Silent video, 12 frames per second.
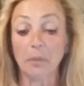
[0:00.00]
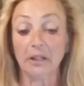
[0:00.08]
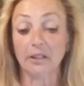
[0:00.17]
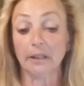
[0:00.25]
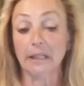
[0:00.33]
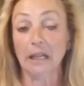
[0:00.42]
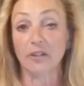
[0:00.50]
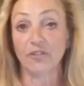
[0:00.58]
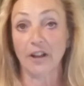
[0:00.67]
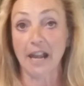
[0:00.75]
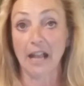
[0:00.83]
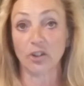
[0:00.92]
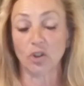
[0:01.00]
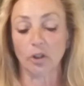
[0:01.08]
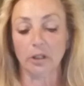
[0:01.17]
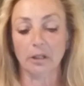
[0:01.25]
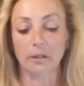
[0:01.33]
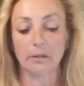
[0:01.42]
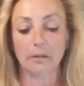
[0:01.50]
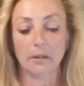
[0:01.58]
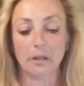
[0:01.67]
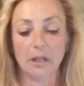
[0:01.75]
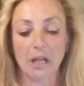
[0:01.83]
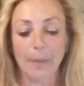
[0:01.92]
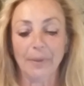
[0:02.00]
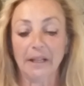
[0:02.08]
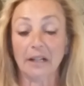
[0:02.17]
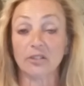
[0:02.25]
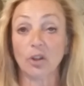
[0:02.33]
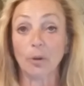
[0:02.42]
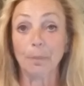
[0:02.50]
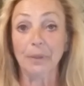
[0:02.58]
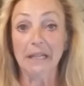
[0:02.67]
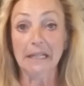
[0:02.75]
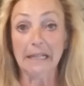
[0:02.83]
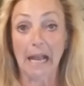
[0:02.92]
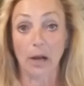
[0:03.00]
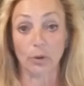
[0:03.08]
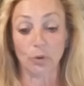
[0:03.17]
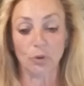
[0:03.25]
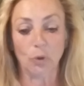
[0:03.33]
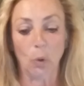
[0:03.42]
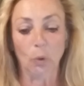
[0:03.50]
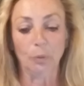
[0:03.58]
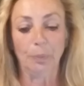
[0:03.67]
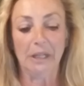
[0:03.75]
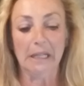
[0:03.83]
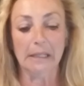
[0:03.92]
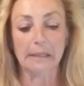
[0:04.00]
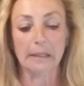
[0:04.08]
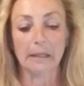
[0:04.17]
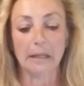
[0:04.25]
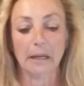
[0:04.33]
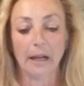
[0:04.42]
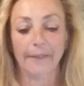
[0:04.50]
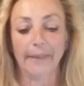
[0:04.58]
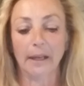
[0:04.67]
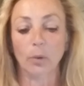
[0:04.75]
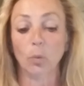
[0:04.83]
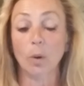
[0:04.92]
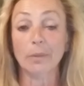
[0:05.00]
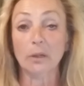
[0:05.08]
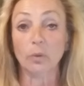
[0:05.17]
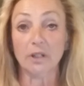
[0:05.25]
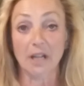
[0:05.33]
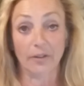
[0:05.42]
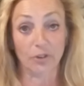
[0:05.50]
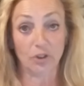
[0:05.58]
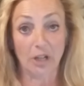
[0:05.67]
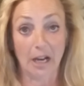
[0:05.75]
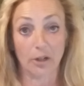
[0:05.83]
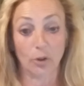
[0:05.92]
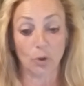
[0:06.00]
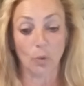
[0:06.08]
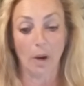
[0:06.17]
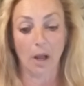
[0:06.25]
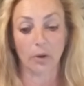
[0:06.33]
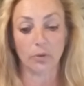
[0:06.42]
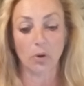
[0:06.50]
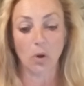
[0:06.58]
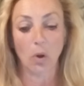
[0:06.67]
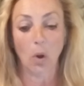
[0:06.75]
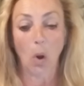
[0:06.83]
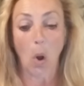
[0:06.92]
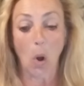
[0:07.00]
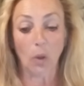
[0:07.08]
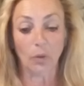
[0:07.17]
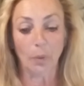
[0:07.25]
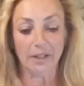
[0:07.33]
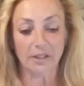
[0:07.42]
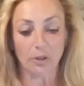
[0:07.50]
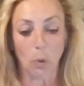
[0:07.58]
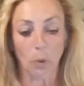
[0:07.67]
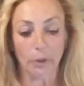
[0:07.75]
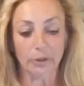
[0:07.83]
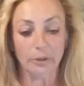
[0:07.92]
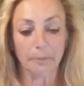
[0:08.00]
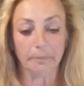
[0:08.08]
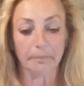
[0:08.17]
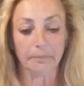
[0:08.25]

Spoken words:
mentally and financially because their bean counters told Pete that a woman would never stand her ground all the way to court.